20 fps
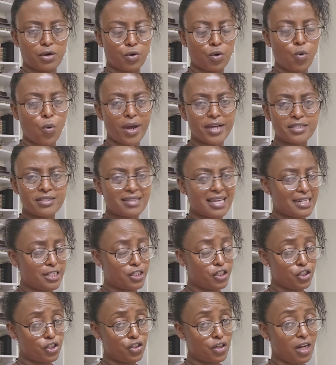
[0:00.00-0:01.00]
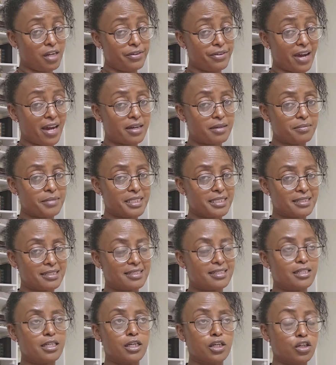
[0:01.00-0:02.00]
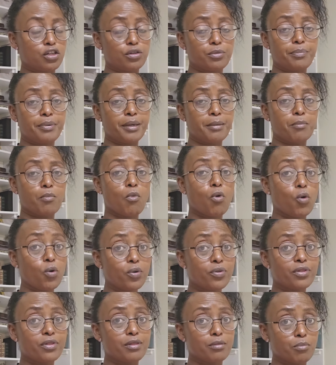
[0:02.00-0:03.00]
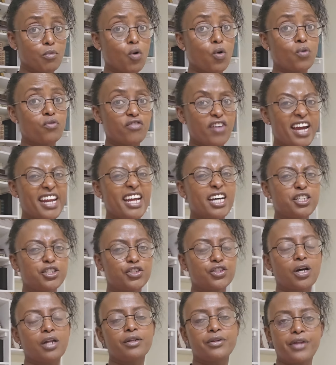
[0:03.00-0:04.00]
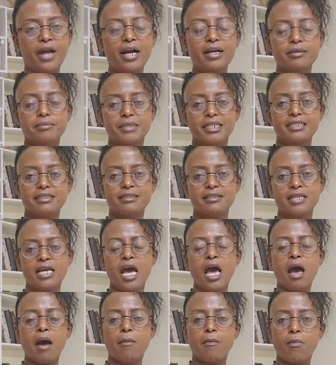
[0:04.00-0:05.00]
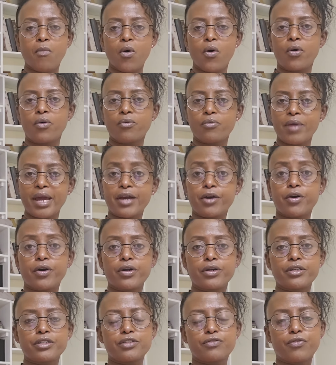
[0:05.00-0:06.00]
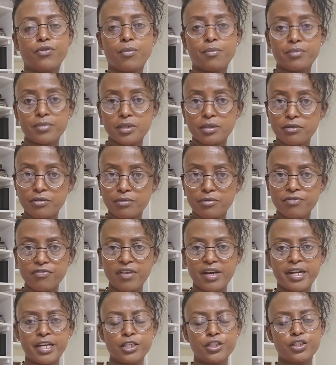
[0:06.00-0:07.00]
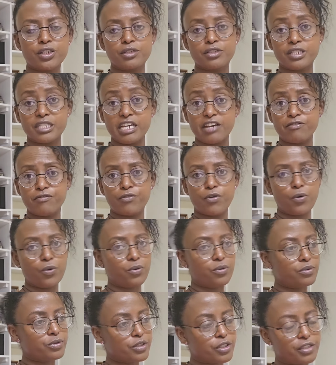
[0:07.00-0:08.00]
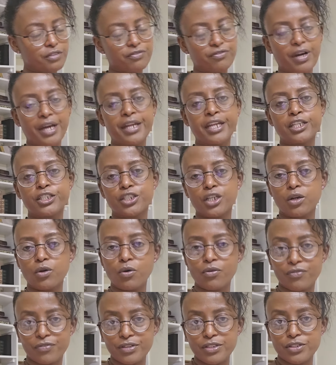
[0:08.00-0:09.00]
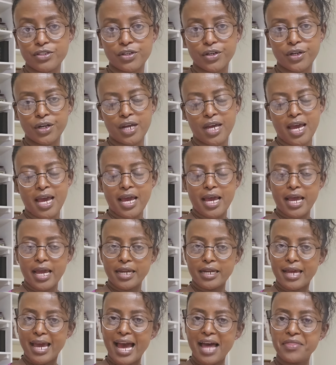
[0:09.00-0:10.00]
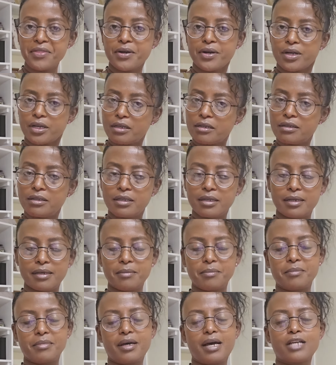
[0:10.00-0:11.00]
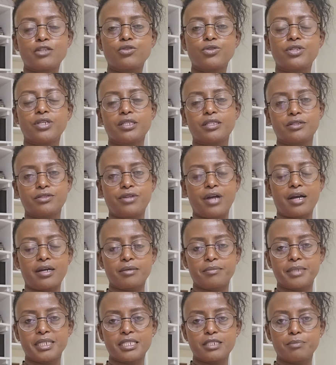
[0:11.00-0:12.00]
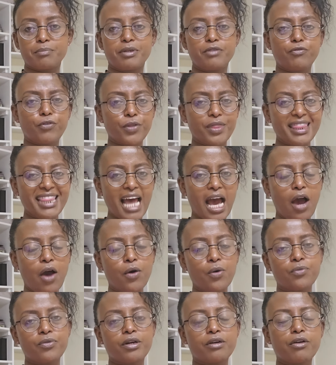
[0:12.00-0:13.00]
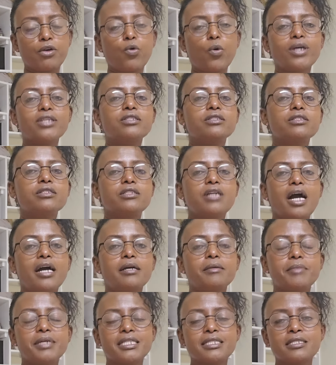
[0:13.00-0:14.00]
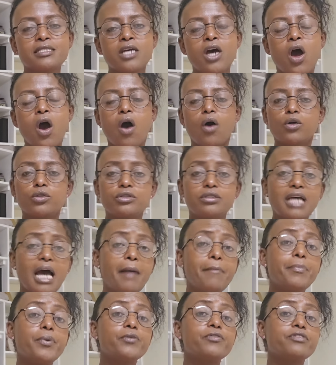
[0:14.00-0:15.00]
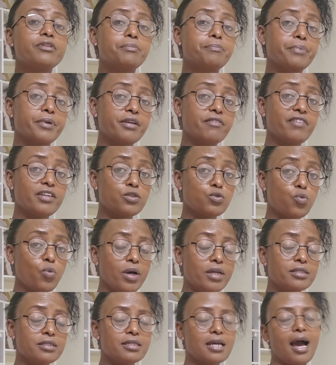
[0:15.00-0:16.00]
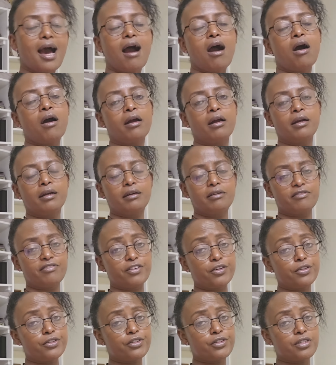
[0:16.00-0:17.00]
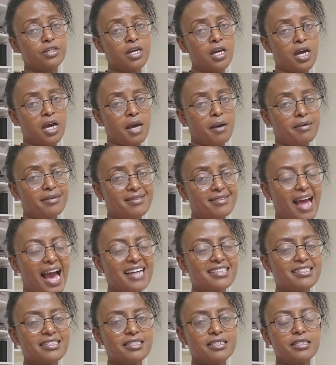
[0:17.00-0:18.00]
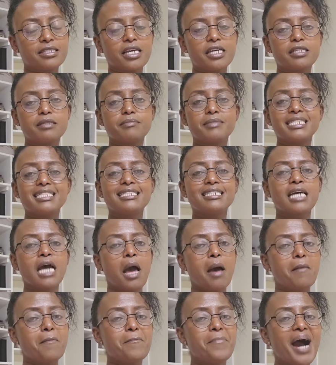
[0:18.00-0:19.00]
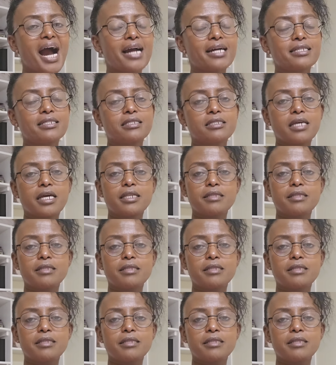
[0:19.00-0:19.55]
request additional documents. It could be more financial documents, more records from financial CFO, chief financial officer, any other associated documents. But for now, the requested documents on top of the previous ones are first tax statement, bank